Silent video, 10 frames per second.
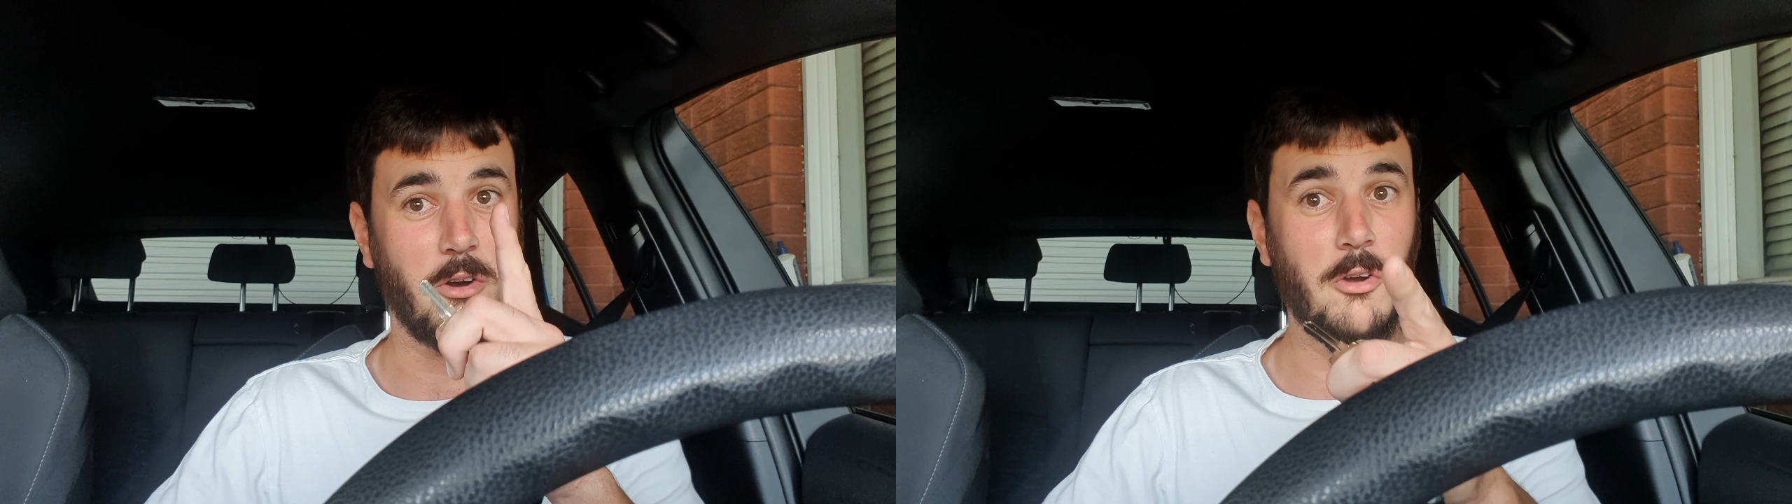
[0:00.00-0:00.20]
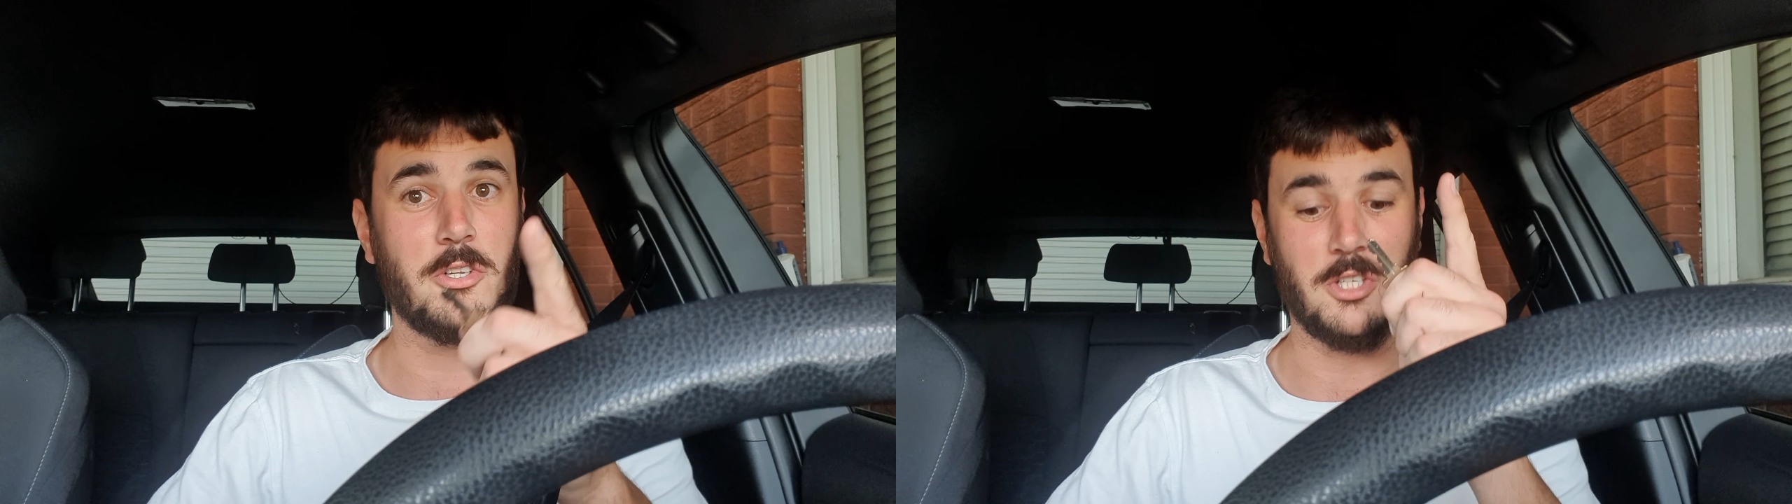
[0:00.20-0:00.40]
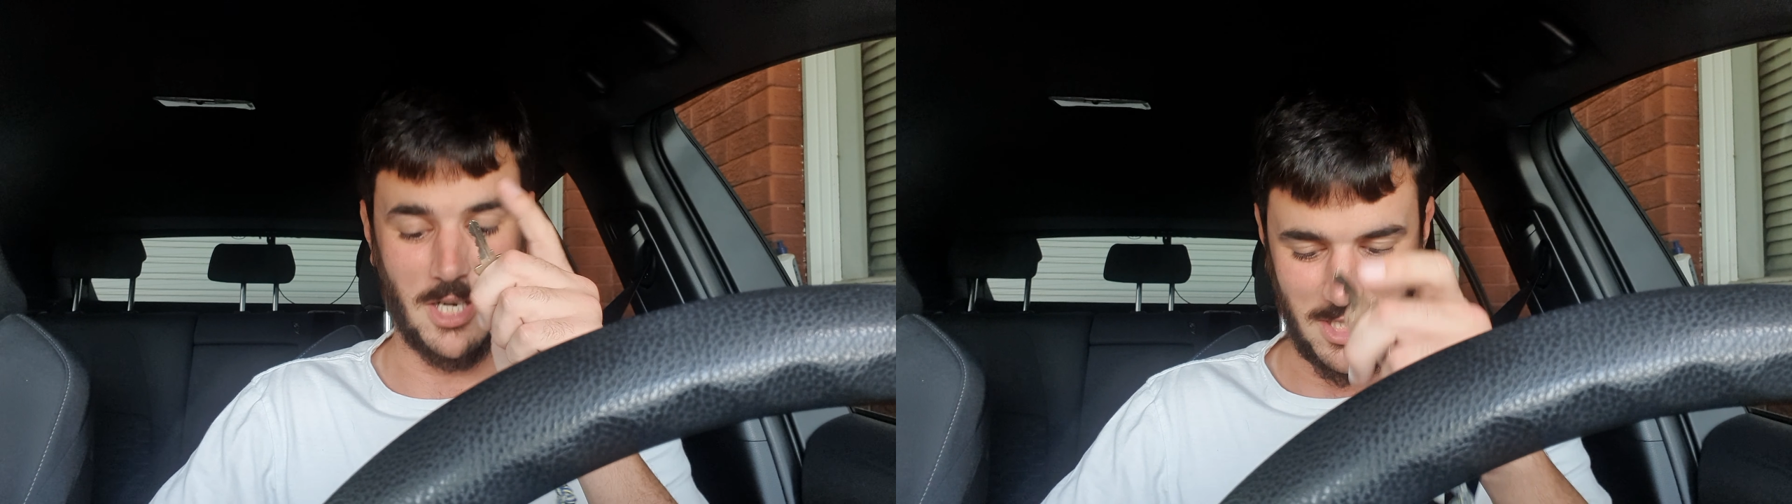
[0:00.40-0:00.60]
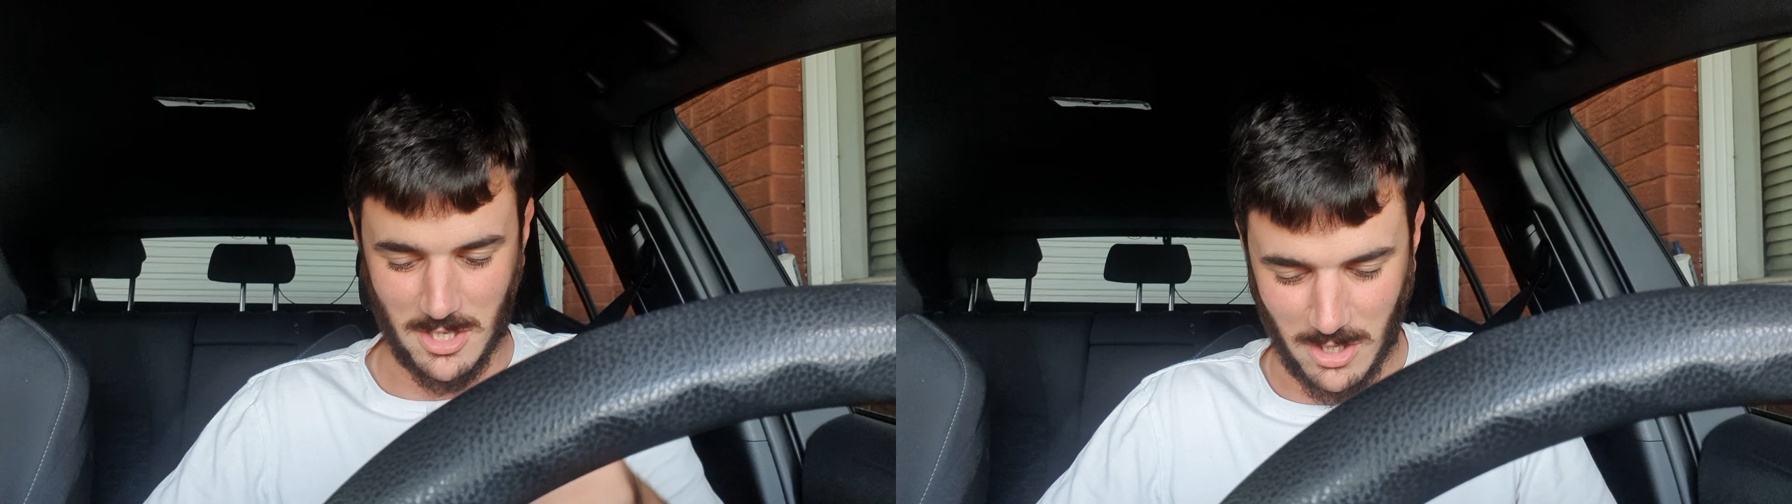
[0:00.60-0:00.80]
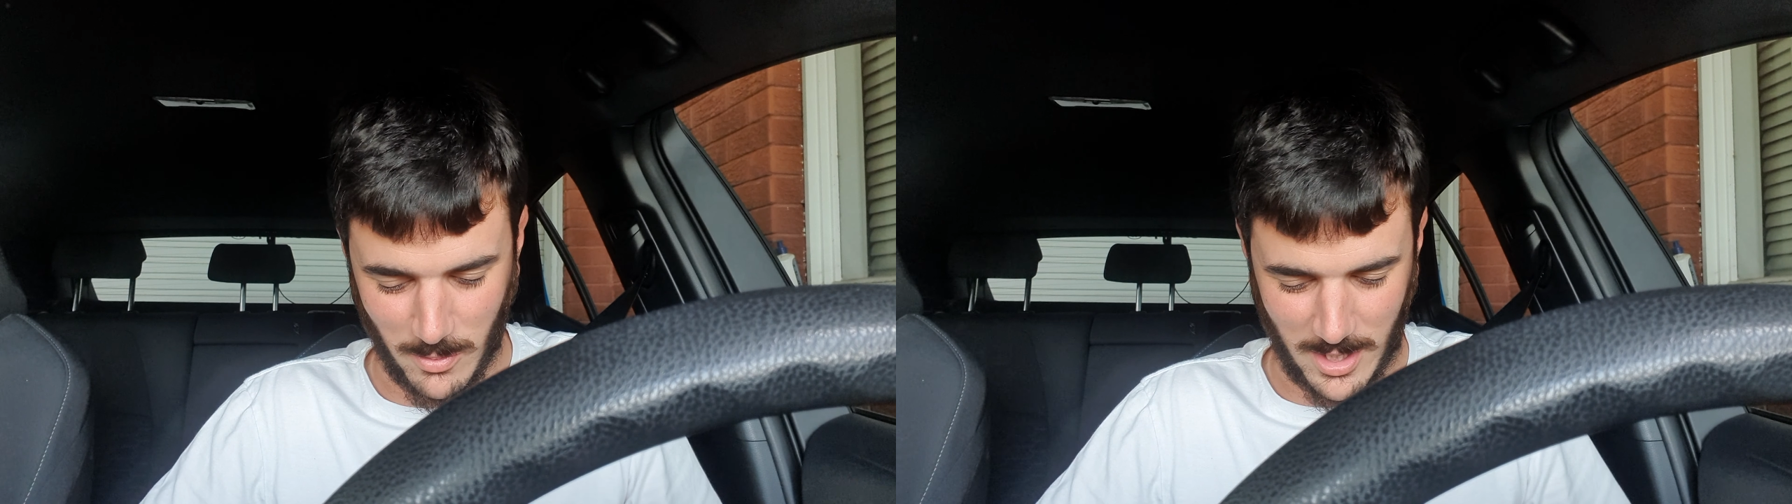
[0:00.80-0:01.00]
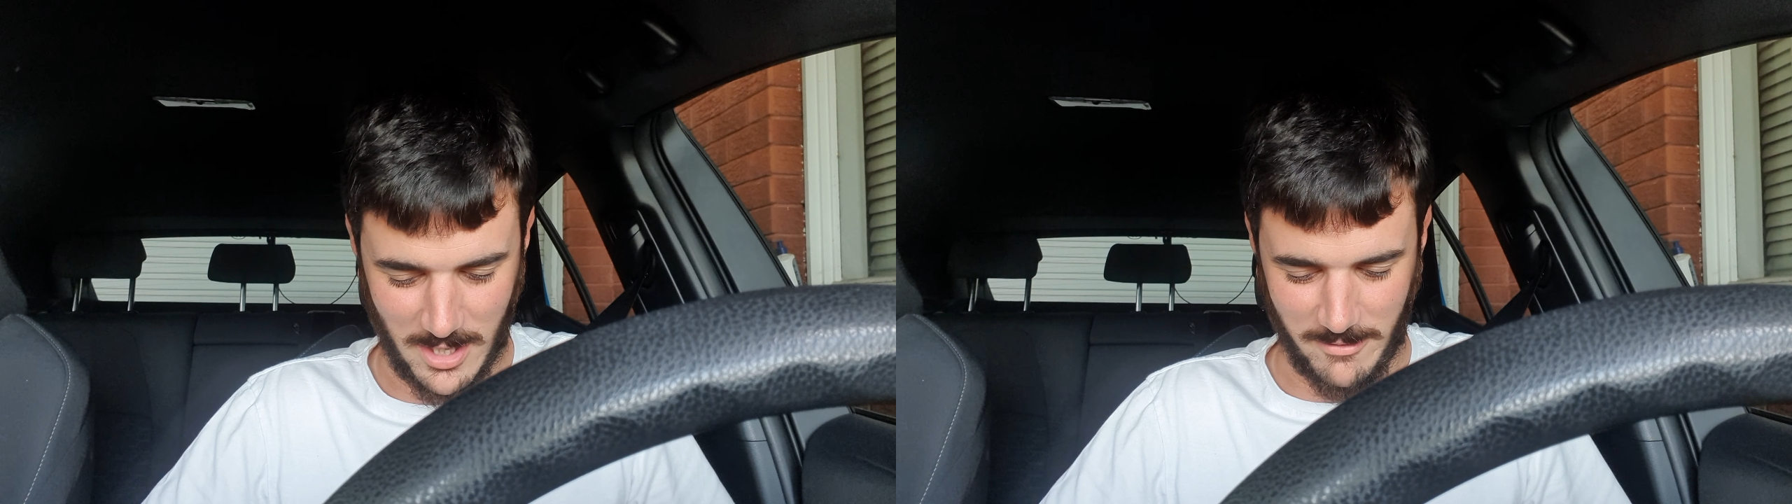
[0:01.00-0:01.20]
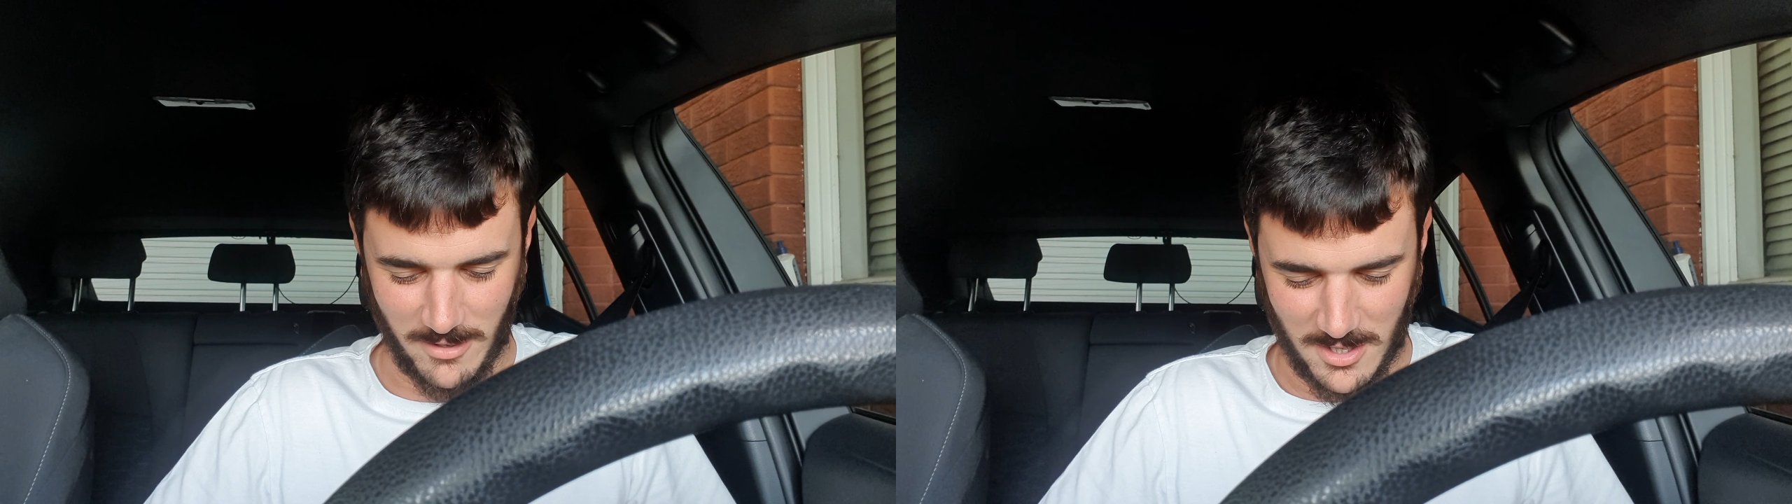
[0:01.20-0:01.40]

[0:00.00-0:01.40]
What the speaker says: good. You guys don't know where I live.